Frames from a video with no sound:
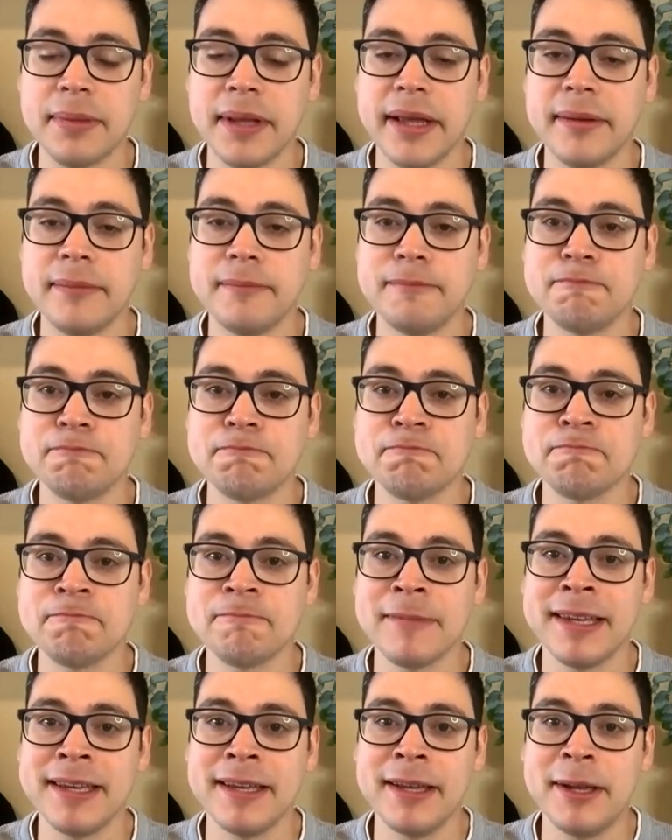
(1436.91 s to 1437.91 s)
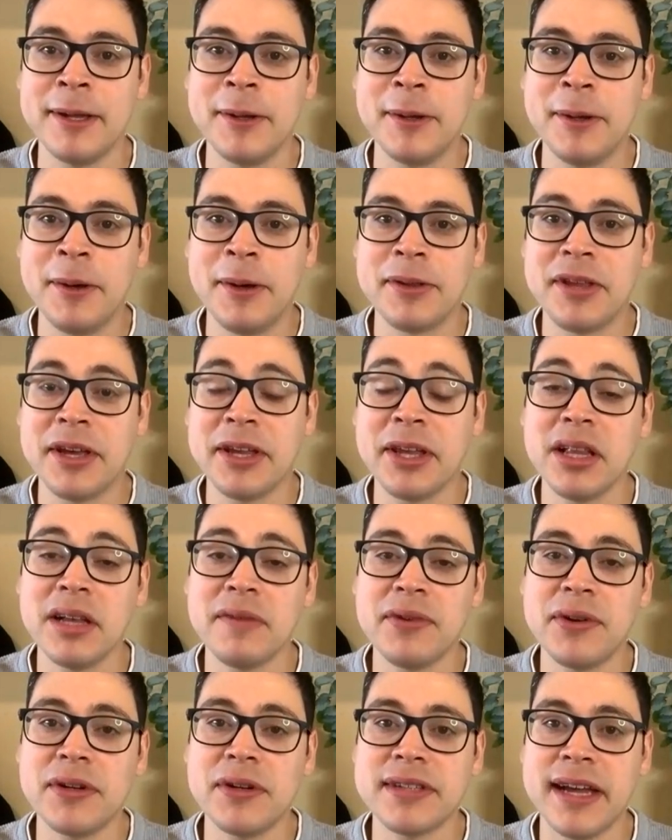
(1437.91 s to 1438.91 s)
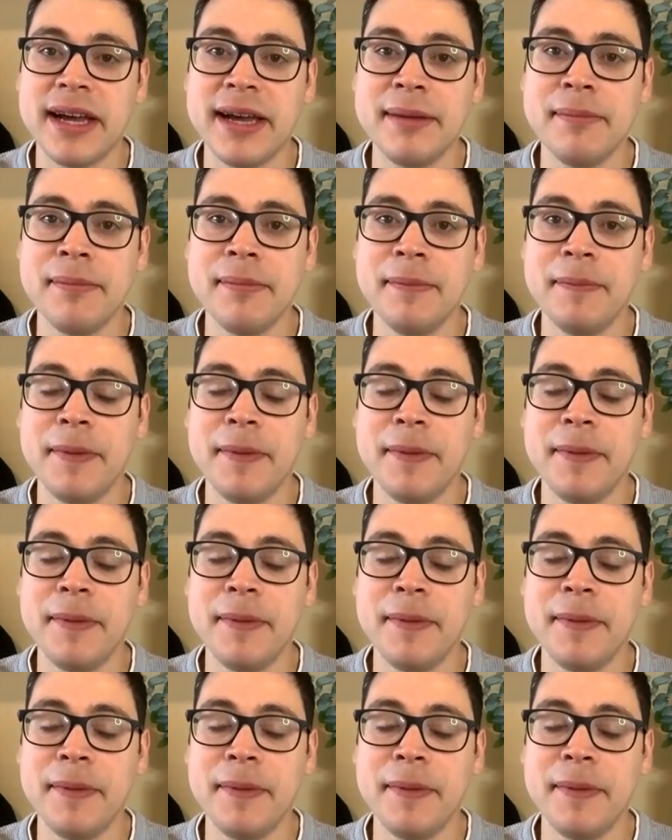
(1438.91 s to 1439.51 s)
plan. Thank you lot for your time.